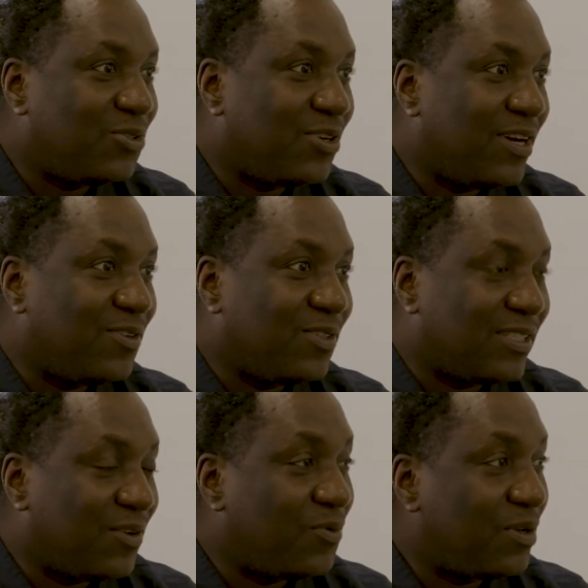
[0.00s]
to surround
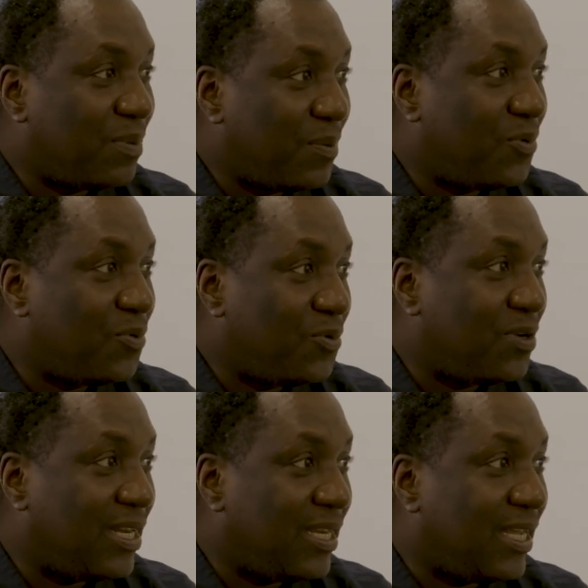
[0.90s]
yourself with people
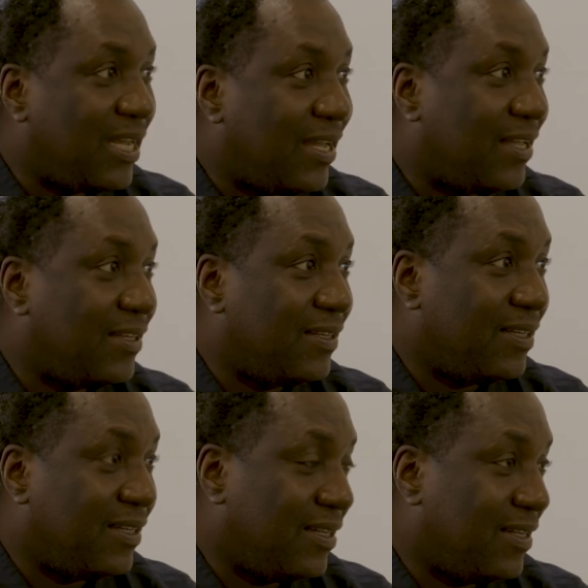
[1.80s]
who really
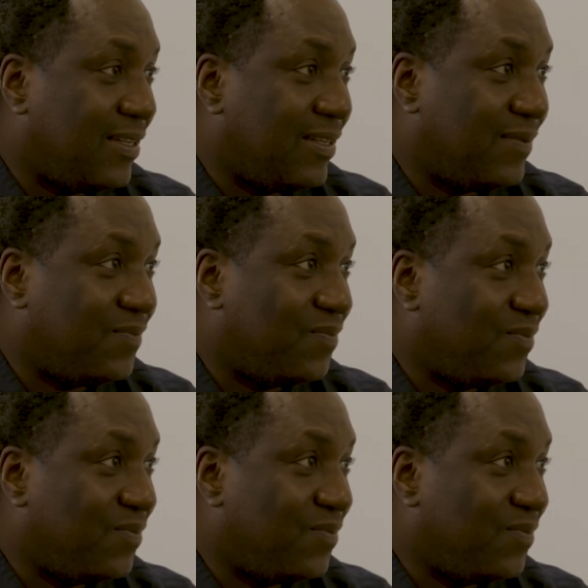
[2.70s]
are